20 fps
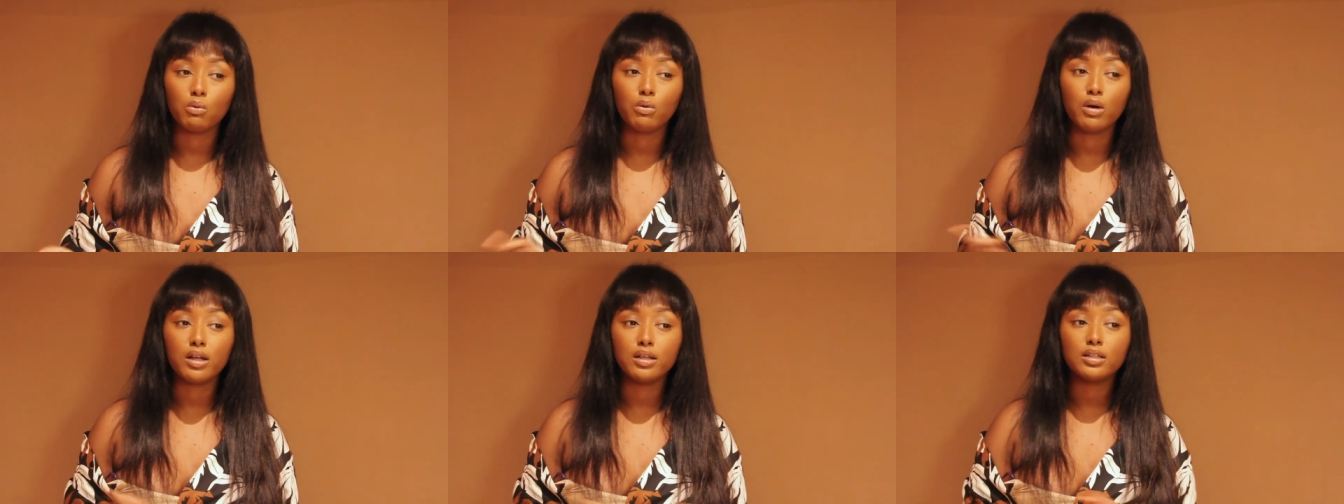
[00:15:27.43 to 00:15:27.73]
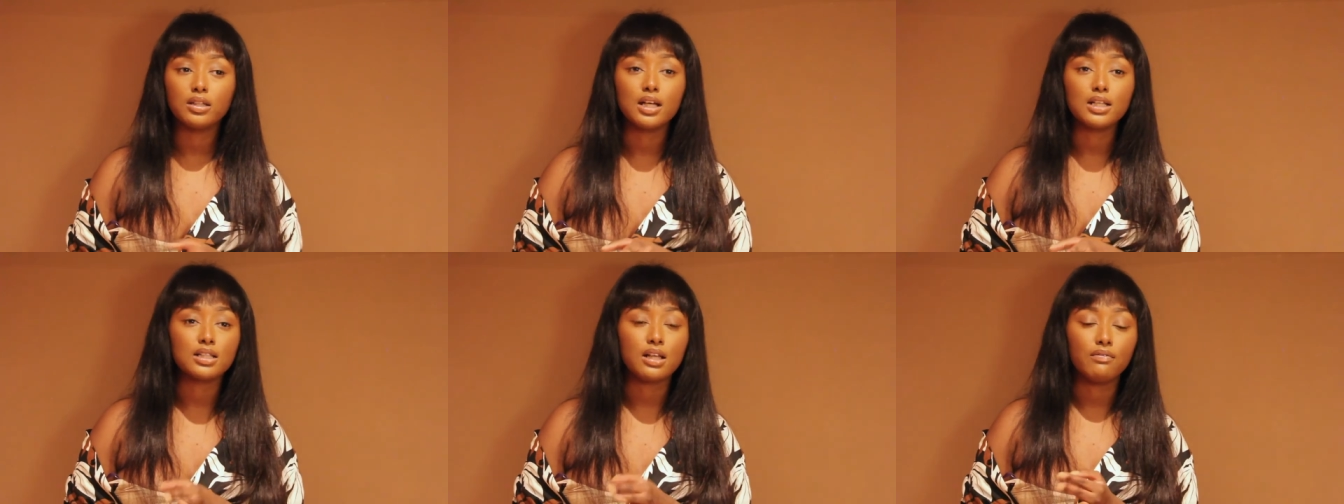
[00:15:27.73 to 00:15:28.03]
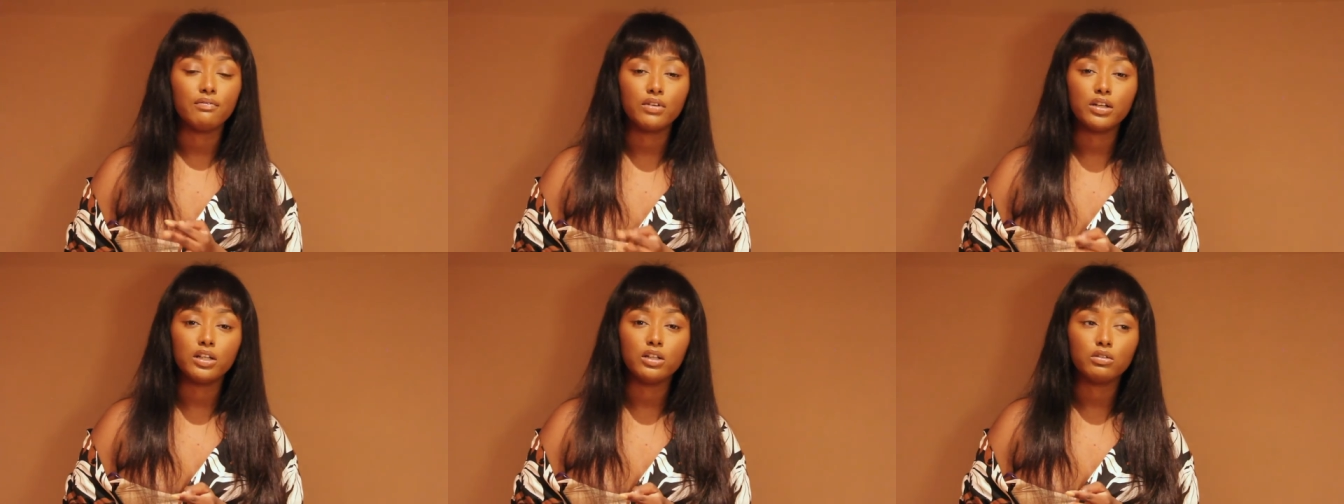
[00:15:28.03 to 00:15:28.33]
One does
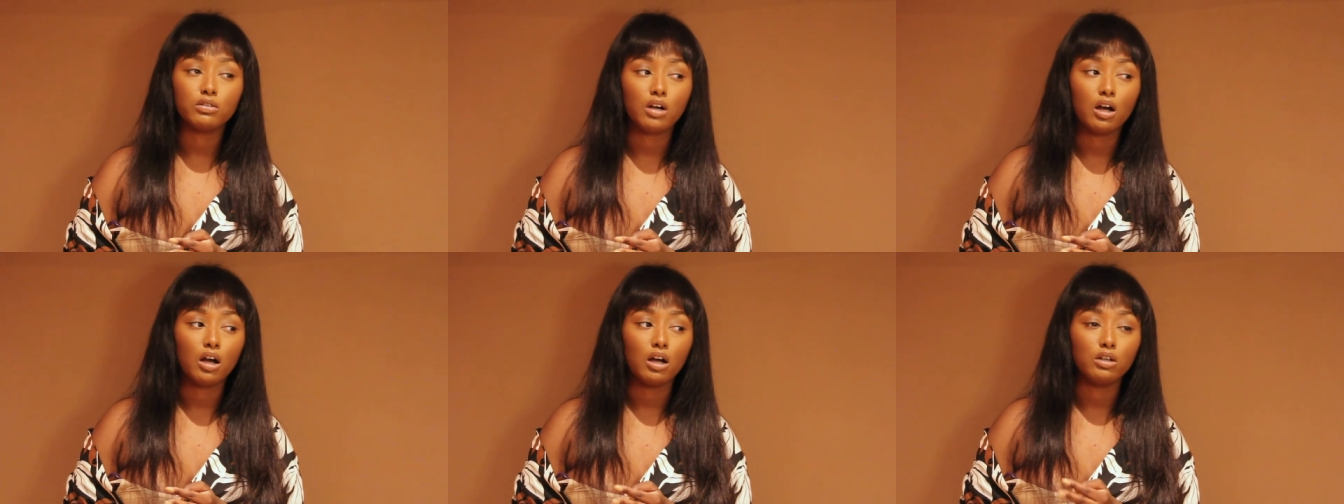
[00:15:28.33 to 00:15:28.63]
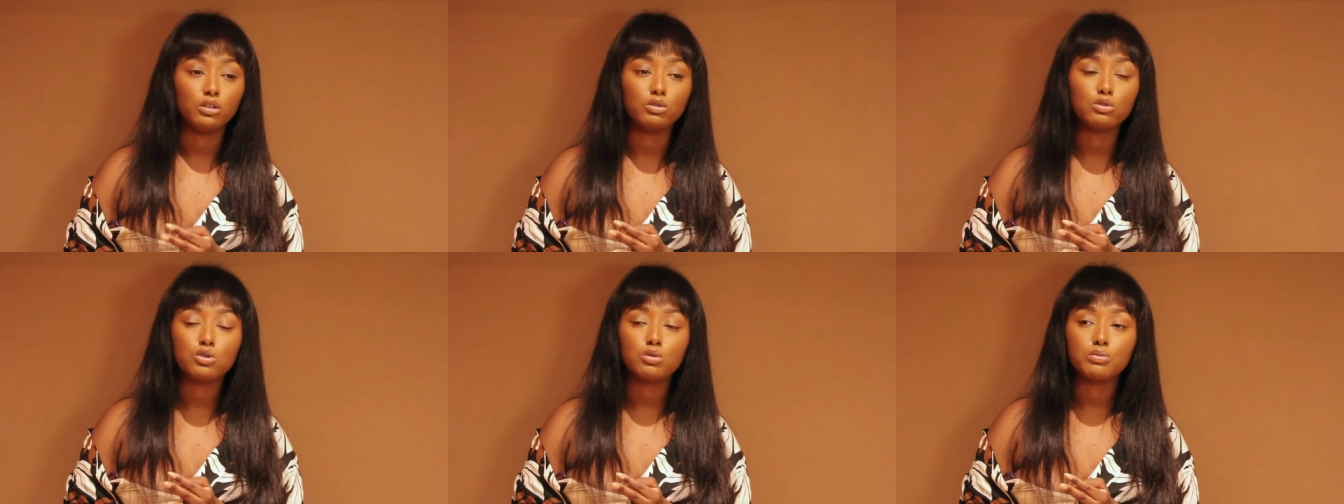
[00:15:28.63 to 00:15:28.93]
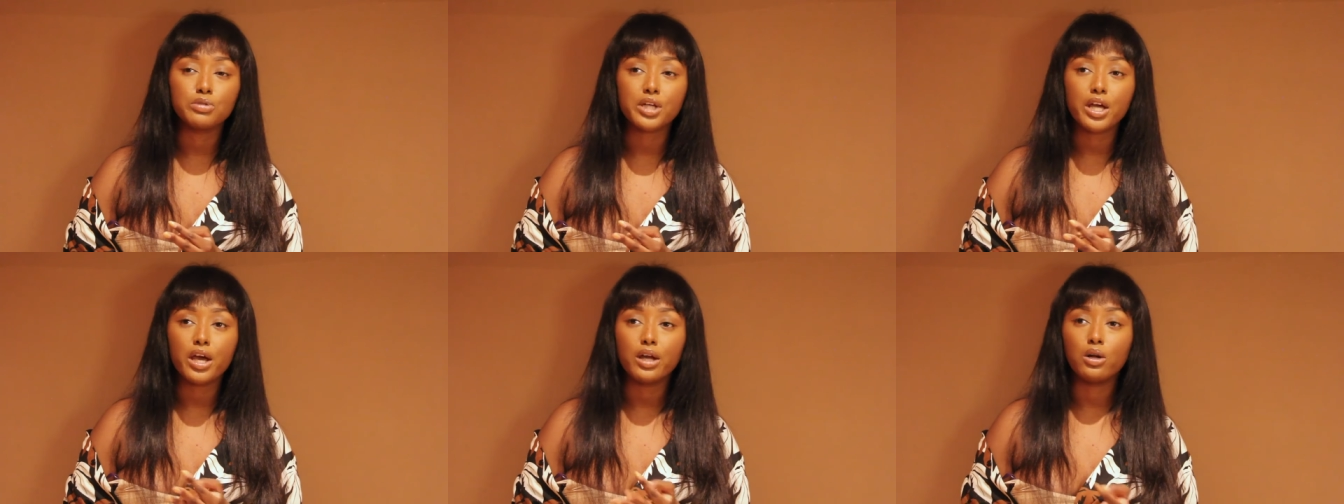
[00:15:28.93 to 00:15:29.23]
a video, uh,
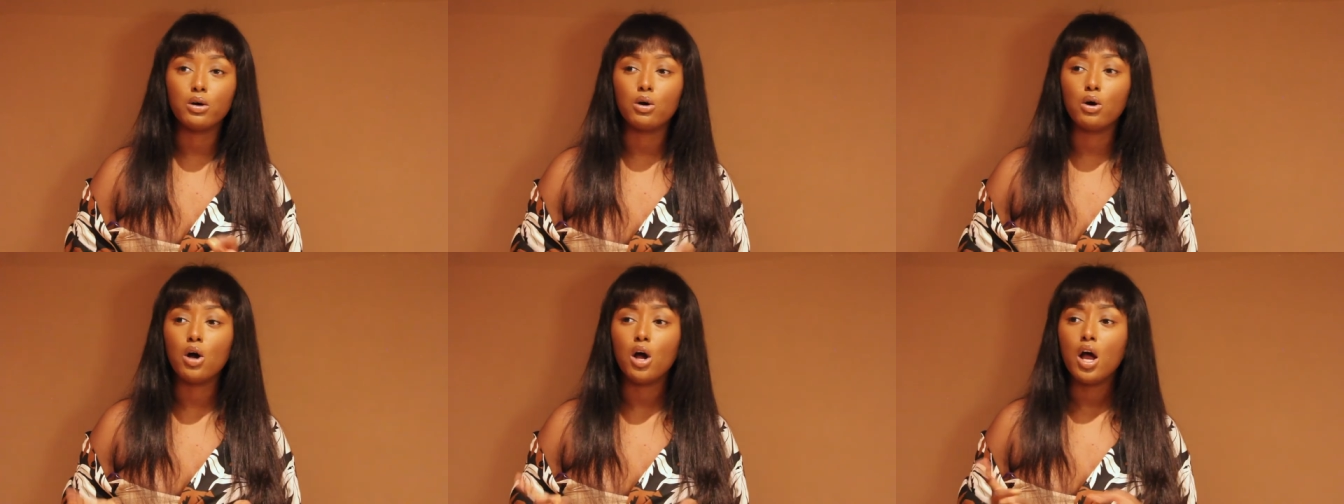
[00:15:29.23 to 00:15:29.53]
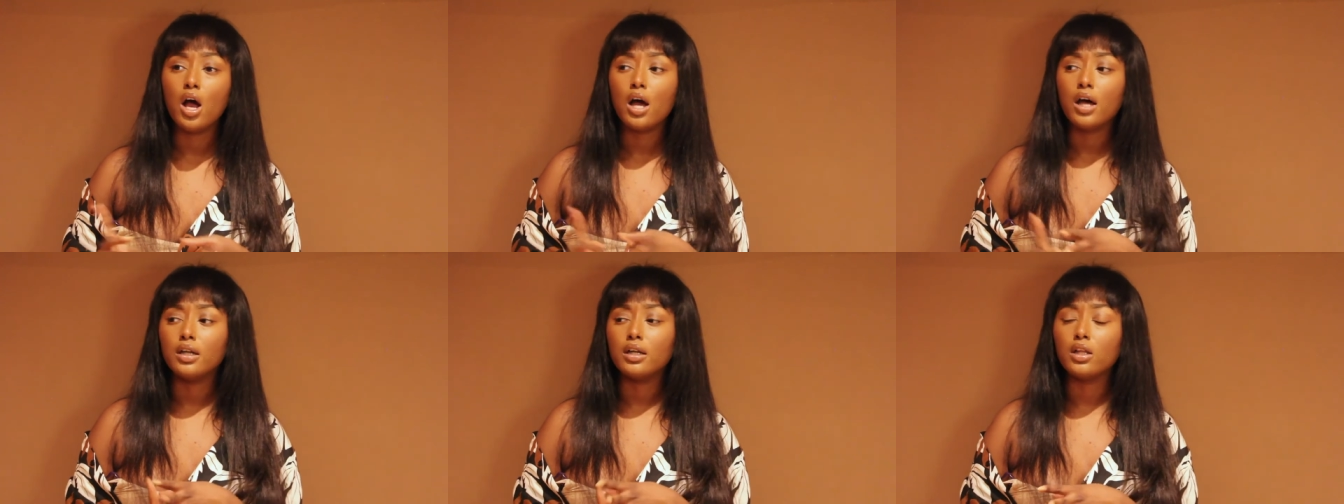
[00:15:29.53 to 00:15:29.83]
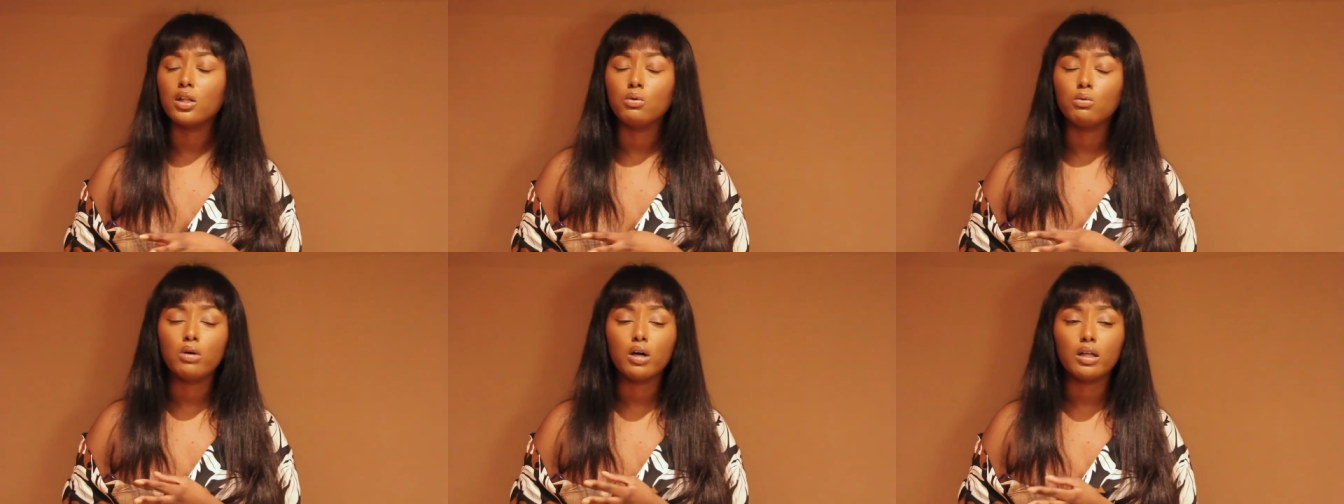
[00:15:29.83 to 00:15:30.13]
YouTube channel,
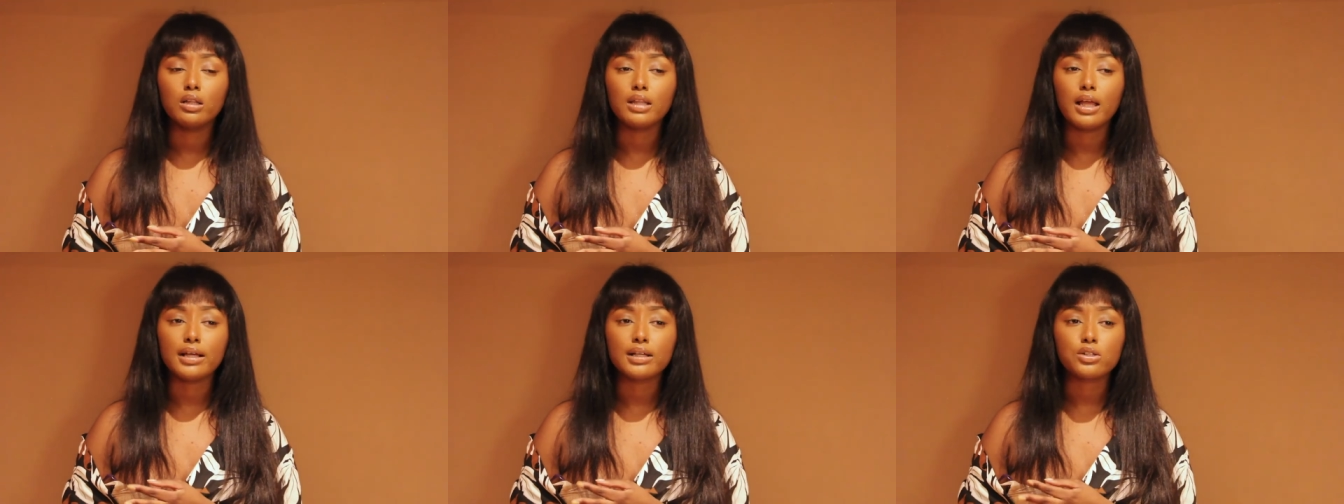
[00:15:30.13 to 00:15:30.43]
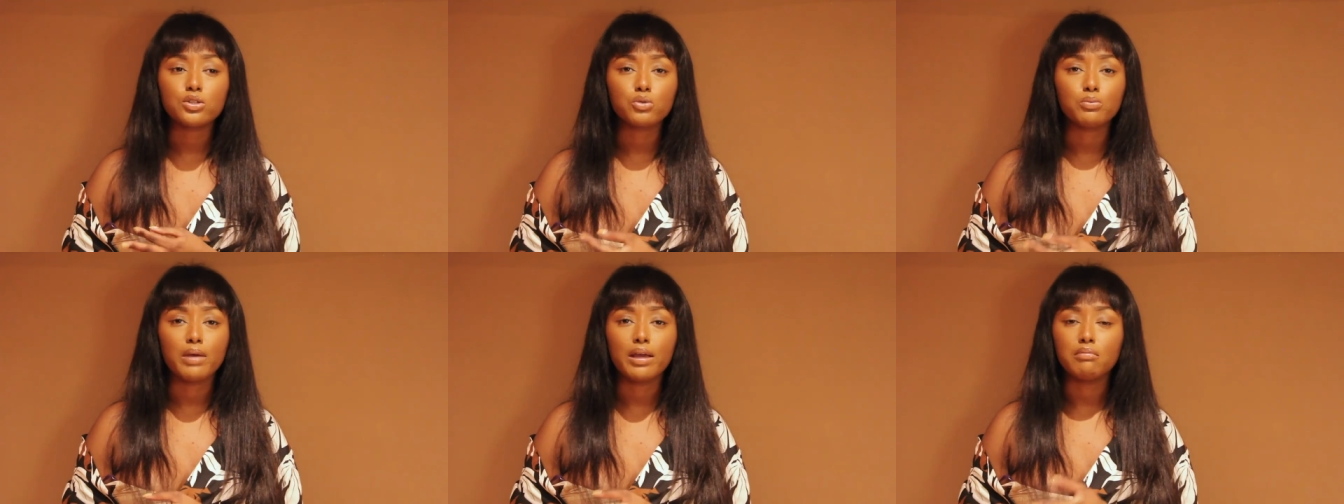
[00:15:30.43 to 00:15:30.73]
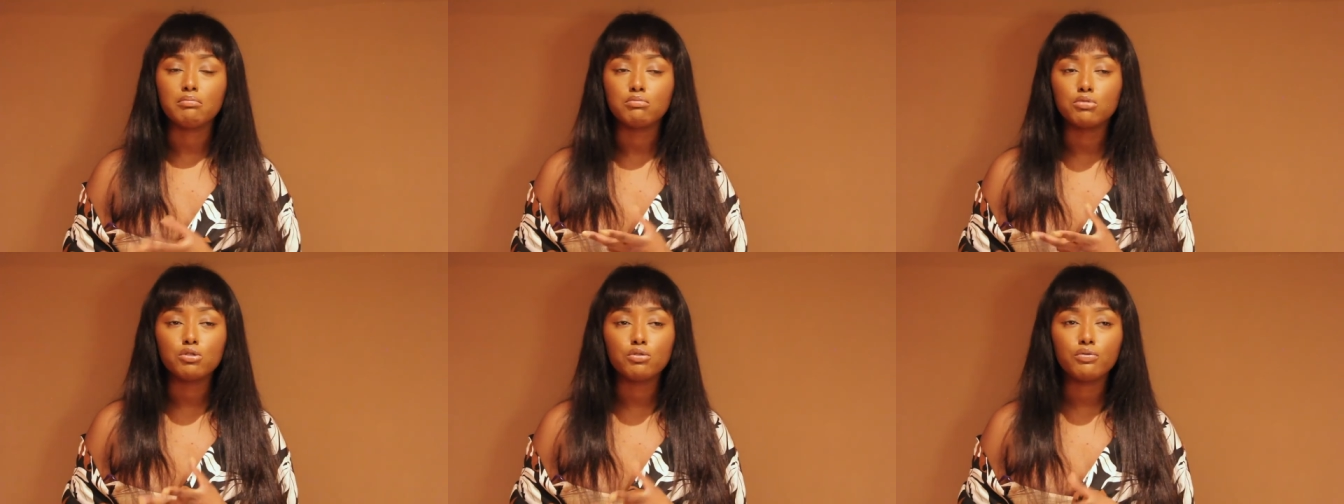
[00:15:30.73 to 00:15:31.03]
another one likes to
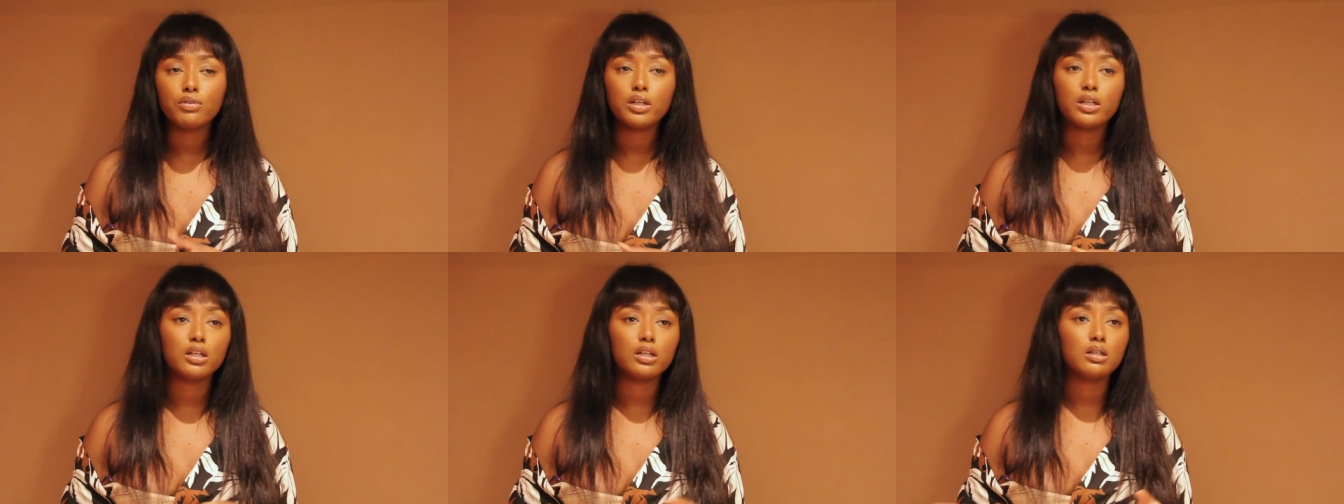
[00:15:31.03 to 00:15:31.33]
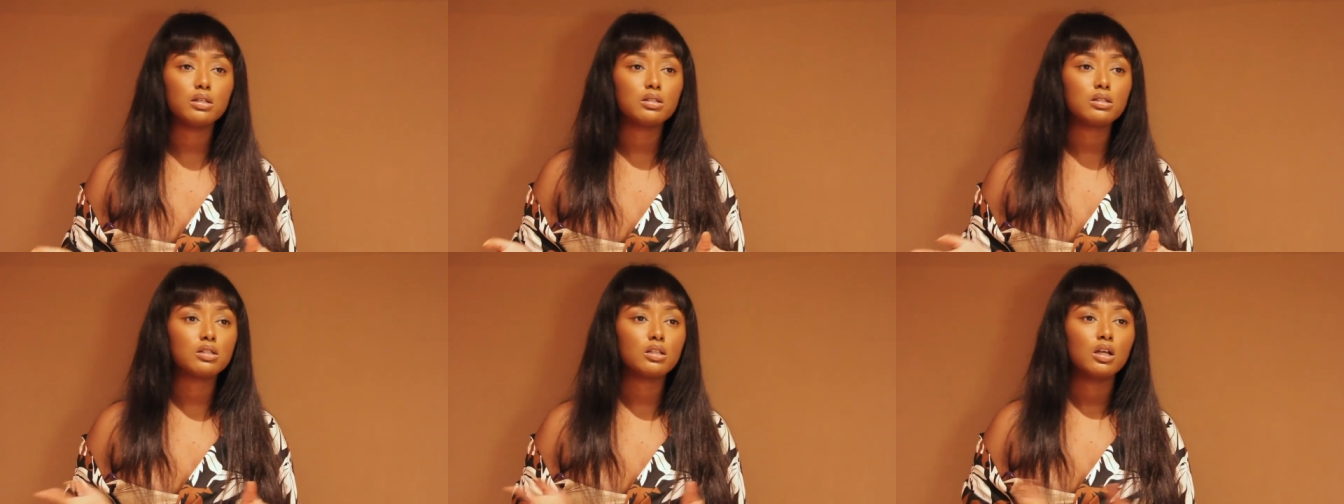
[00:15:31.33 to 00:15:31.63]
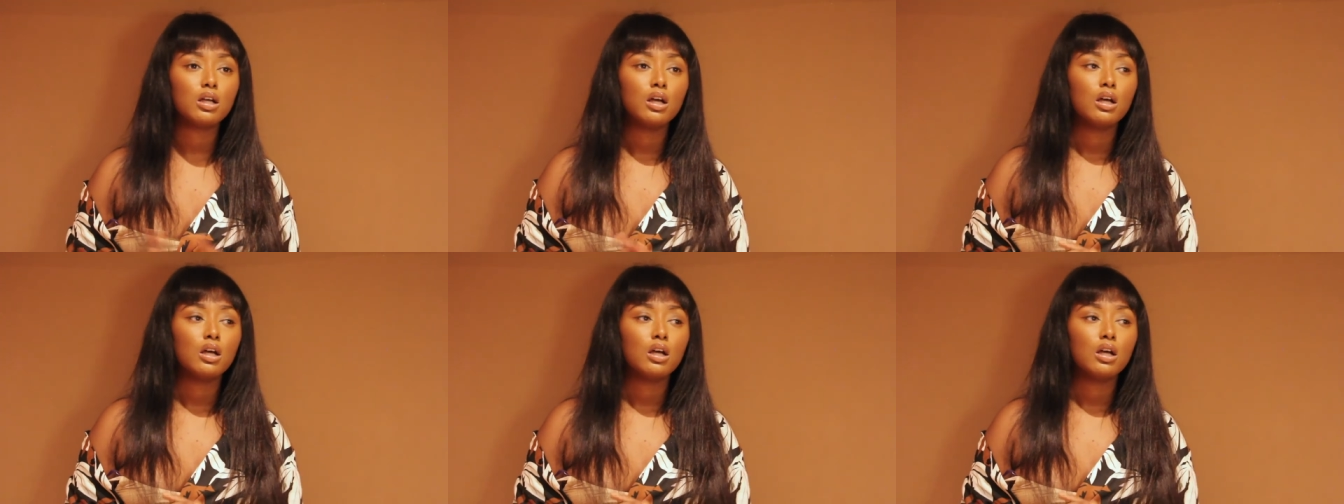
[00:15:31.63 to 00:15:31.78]
make movies,